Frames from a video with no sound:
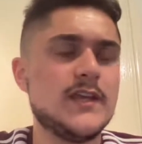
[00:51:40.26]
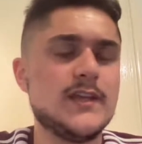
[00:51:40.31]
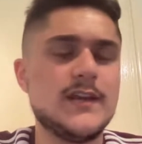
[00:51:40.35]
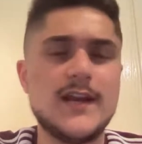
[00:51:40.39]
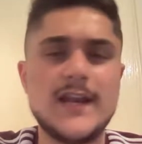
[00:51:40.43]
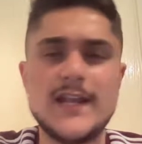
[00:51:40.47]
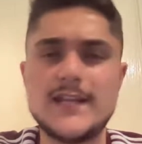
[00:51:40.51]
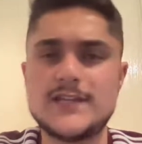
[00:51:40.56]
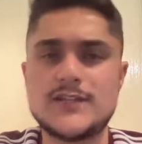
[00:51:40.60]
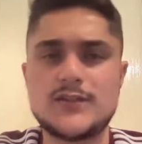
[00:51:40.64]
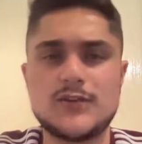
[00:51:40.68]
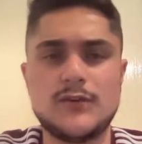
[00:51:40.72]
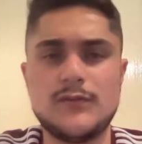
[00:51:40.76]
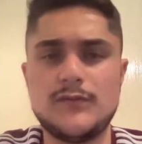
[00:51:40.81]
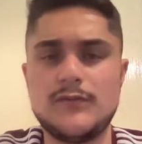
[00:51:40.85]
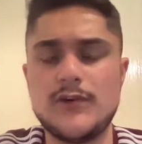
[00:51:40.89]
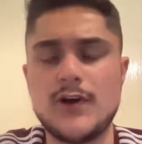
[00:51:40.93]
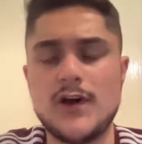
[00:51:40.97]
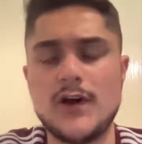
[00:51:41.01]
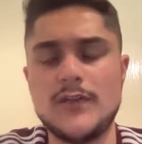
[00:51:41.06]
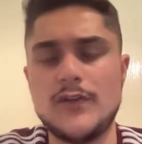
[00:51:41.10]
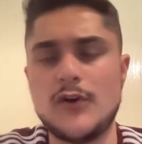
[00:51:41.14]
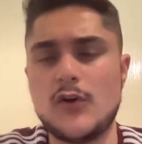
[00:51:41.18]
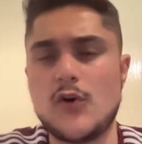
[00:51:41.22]
list of
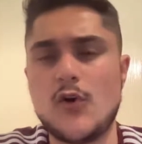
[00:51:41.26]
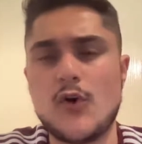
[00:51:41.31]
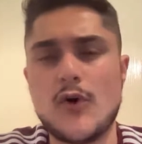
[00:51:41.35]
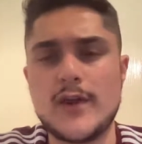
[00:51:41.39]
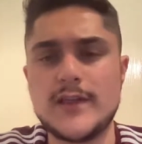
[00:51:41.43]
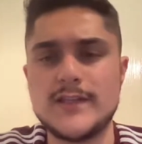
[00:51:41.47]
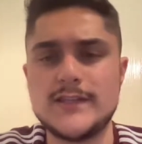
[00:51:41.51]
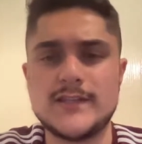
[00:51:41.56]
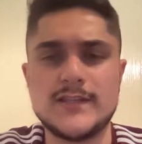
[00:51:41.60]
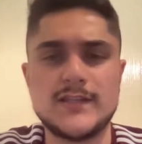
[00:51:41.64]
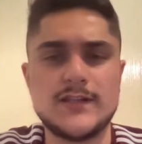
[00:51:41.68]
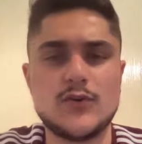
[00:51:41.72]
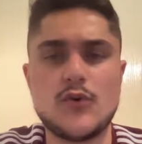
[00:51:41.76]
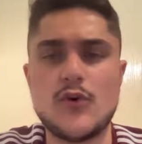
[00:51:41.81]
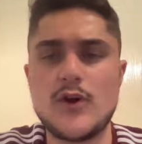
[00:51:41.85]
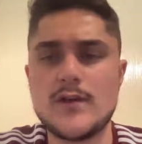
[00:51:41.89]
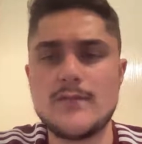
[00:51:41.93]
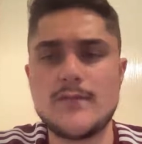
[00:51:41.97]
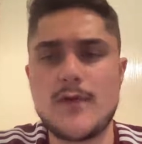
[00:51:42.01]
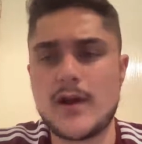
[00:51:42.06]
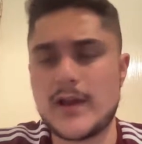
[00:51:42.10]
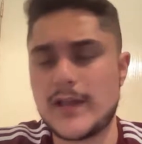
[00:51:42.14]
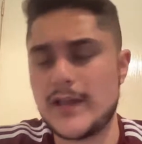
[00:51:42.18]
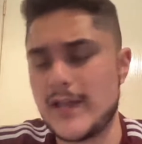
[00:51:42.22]
the coins in the
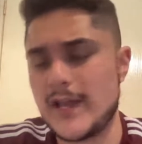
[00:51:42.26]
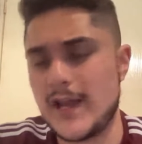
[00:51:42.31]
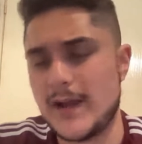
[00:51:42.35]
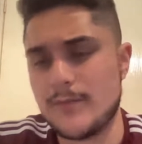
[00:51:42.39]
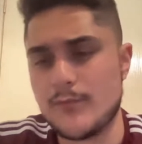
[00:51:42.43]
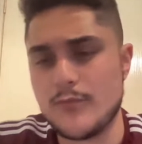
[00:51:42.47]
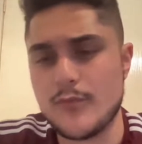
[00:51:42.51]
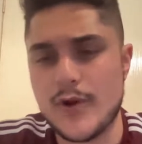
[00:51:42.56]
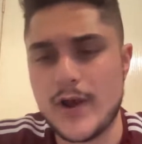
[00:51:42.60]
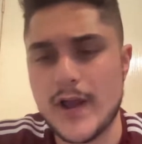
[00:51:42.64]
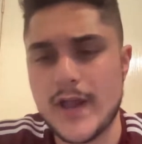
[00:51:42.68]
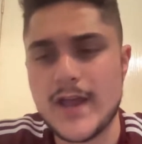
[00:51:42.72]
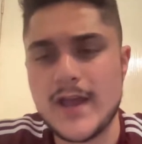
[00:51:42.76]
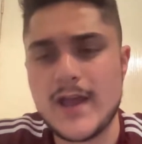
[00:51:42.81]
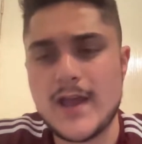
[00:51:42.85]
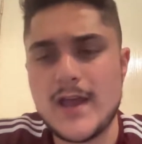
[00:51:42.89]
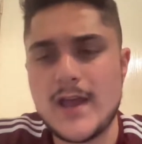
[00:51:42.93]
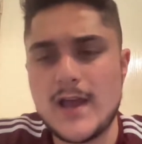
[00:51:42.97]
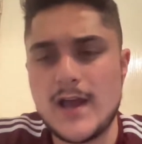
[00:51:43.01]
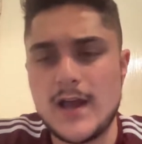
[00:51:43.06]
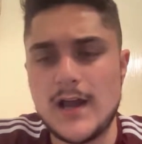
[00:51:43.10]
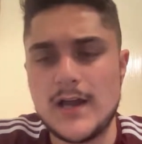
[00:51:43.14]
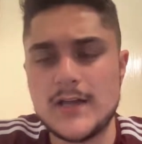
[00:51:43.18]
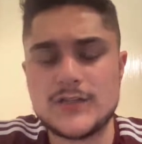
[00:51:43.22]
coin market cap, right?
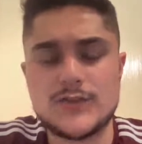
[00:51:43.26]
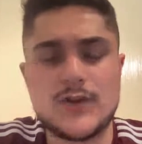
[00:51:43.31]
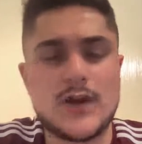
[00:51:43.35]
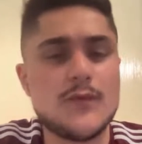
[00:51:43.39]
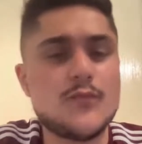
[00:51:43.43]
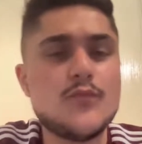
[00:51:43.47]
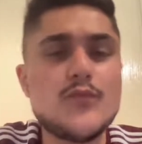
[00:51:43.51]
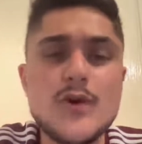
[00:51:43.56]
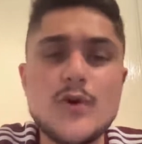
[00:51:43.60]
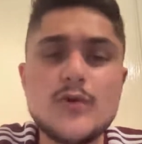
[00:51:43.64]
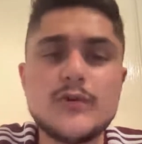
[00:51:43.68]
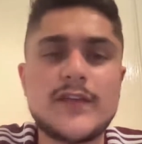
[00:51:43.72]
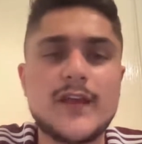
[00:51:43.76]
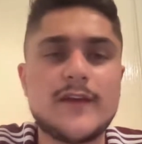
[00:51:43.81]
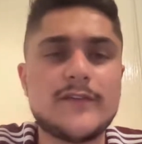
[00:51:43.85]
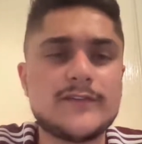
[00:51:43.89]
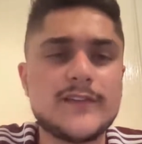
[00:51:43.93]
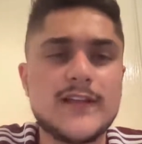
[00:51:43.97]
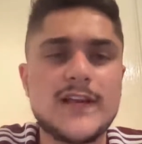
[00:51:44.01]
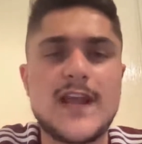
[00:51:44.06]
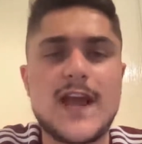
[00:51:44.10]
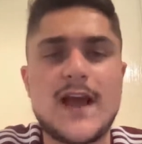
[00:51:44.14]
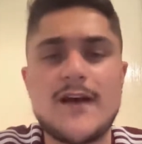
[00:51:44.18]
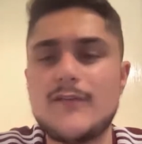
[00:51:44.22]
So I will
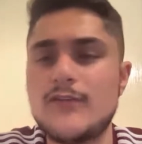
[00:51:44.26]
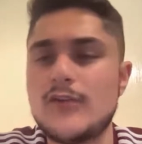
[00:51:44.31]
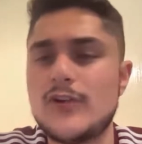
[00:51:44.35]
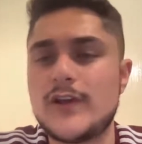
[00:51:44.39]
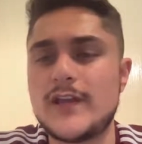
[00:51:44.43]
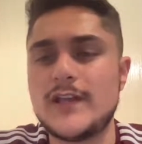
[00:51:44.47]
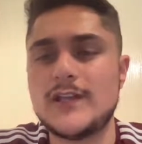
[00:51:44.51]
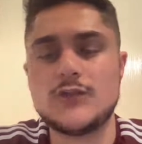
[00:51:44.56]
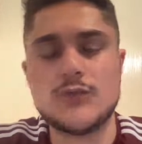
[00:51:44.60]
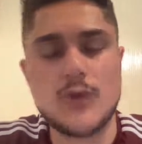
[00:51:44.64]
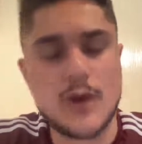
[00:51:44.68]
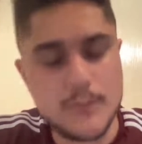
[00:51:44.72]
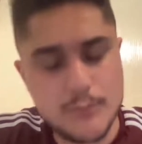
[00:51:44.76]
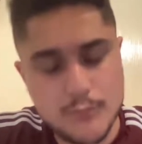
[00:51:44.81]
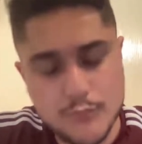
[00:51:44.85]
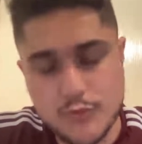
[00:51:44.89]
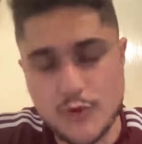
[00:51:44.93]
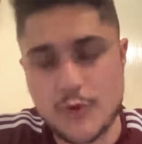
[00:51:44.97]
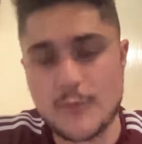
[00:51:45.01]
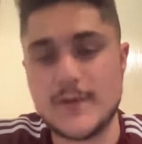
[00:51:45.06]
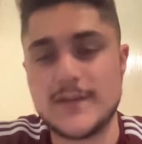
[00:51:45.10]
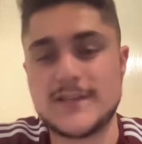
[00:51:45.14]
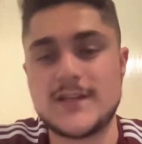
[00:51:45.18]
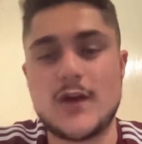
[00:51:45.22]
definitely have a look into it. I
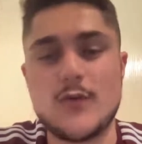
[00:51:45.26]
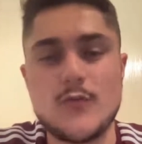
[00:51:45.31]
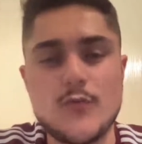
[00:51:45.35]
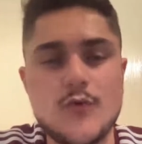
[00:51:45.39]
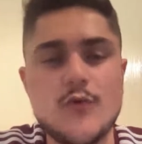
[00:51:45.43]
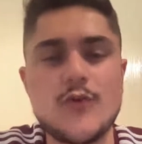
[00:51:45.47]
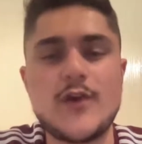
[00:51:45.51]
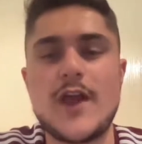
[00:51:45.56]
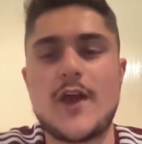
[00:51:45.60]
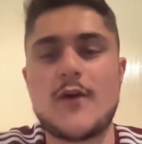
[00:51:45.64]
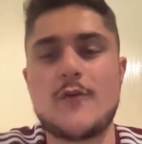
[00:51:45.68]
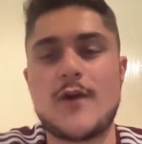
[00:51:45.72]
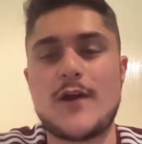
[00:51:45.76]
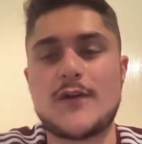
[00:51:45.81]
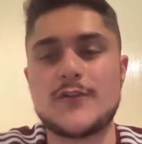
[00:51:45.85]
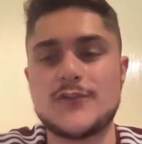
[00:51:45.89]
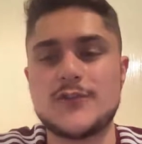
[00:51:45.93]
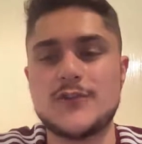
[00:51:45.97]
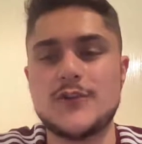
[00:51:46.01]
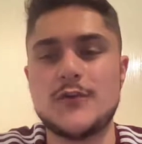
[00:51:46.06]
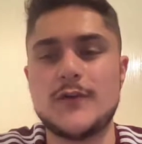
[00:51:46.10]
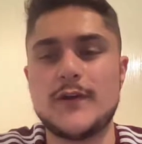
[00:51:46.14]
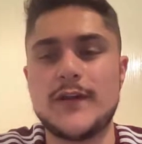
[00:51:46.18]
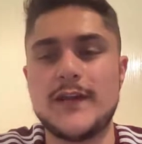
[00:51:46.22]
promise I will get around
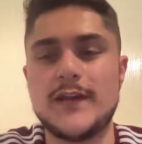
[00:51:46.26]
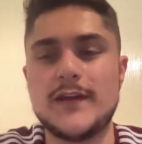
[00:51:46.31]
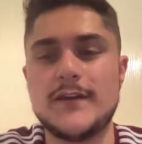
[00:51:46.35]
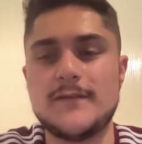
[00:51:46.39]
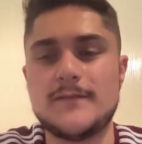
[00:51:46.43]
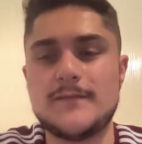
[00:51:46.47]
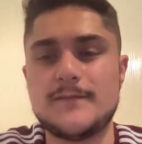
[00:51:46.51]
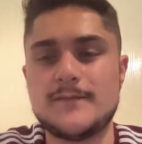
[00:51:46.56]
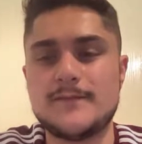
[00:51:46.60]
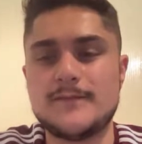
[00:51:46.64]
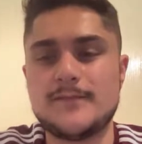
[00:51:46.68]
to doing it.